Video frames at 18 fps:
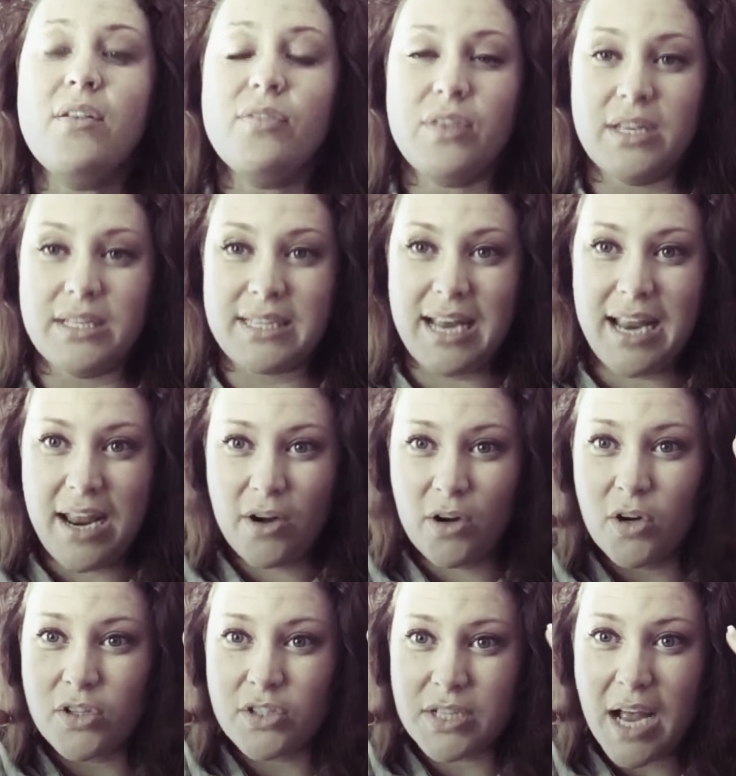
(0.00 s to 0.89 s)
this
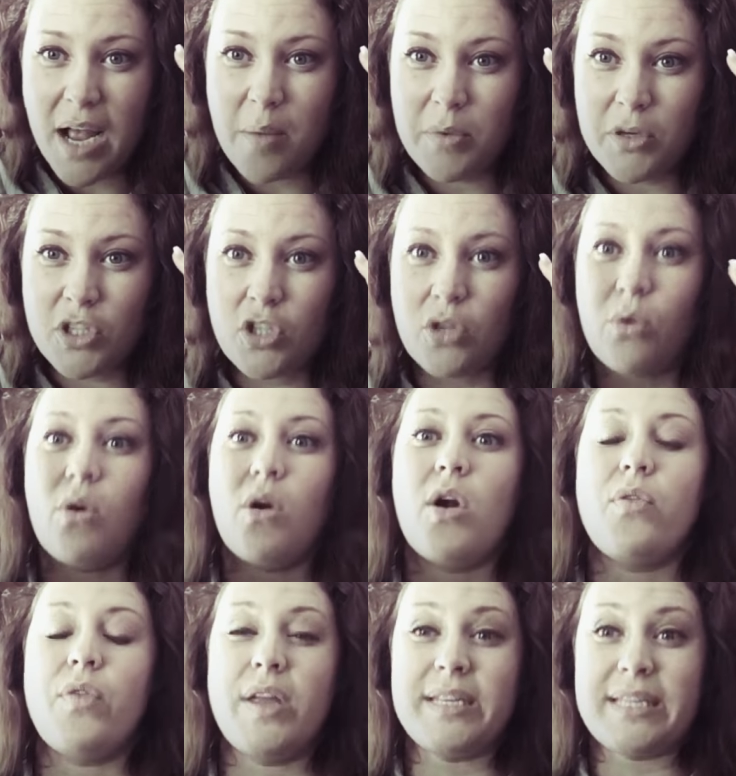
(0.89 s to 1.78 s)
inner
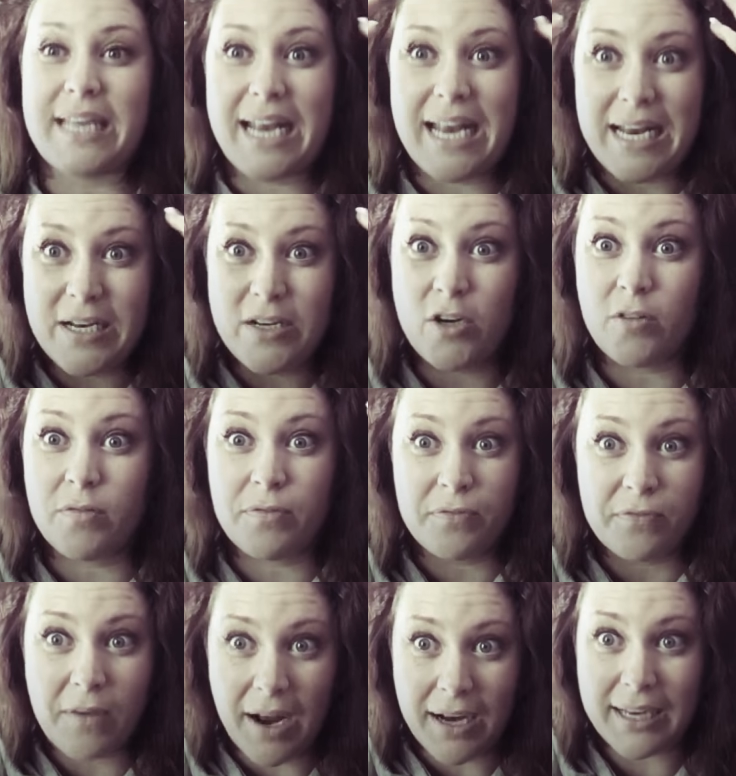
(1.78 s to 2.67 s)
saboteur that's in your
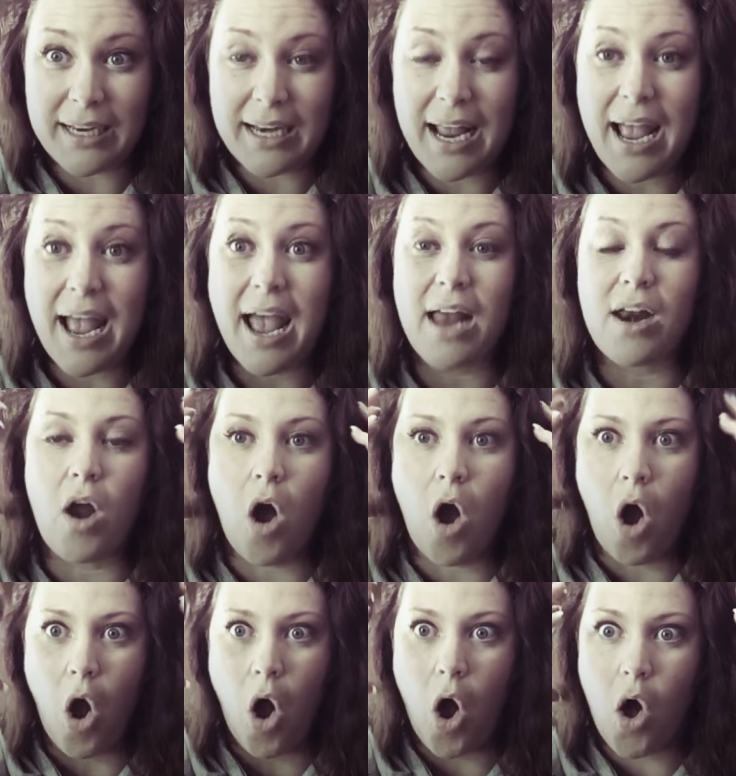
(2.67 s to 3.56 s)
fucking head
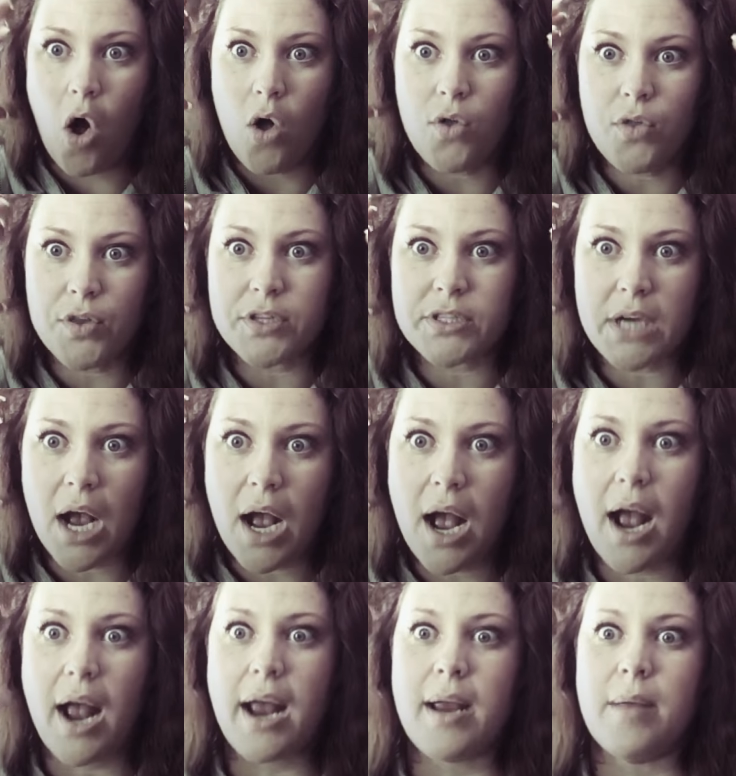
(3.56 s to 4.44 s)
all the
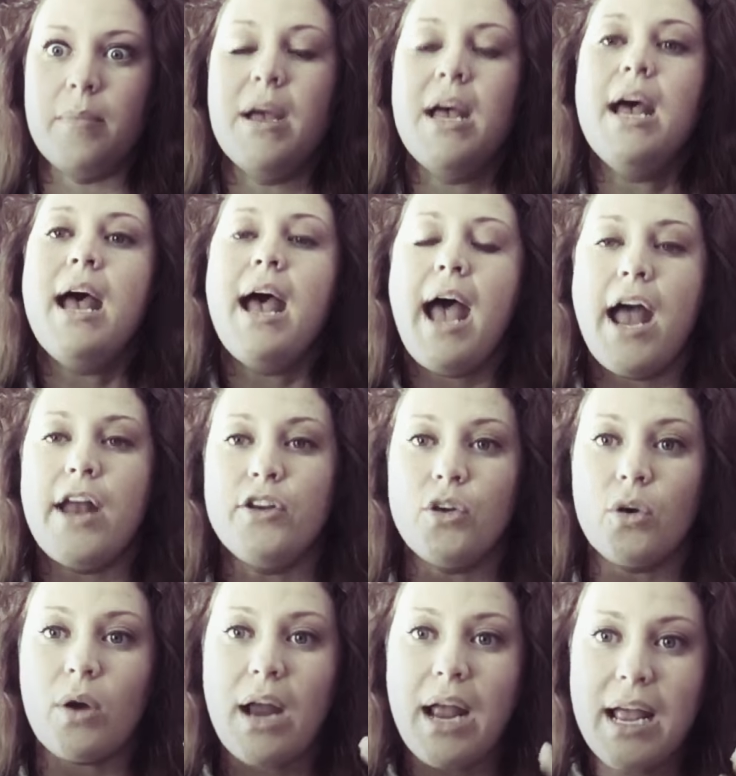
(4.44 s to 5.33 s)
time. And
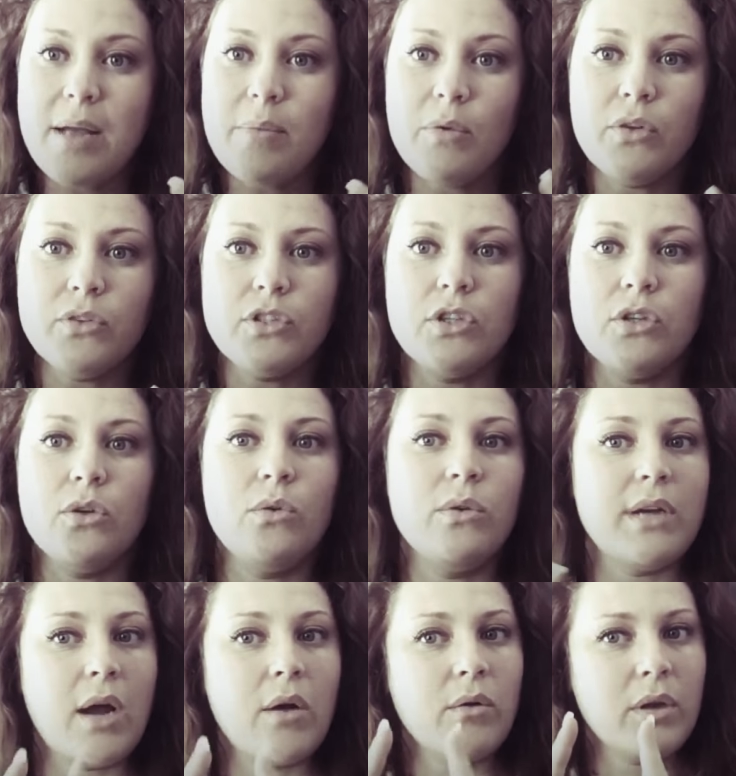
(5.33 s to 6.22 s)
you're able to,
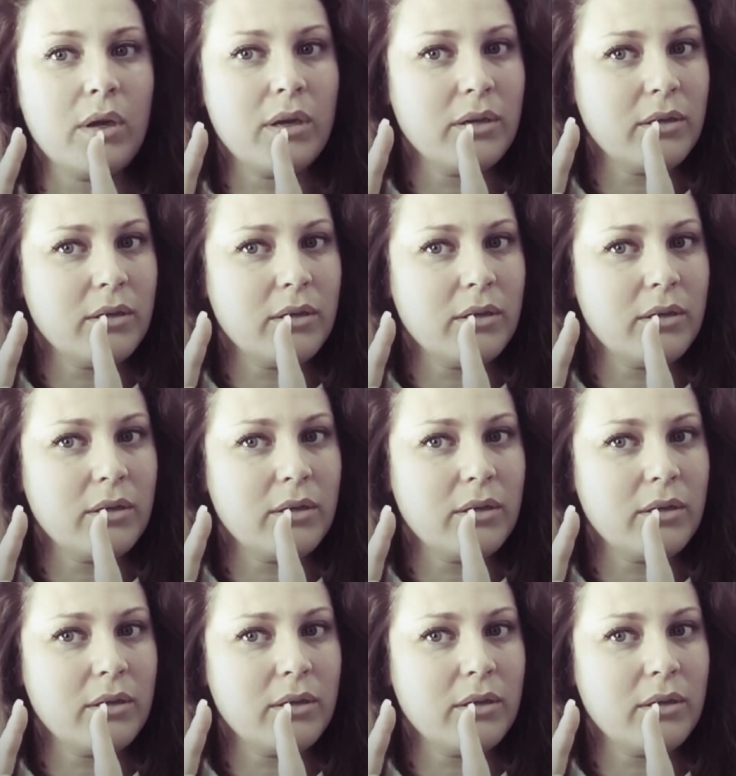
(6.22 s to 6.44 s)
now,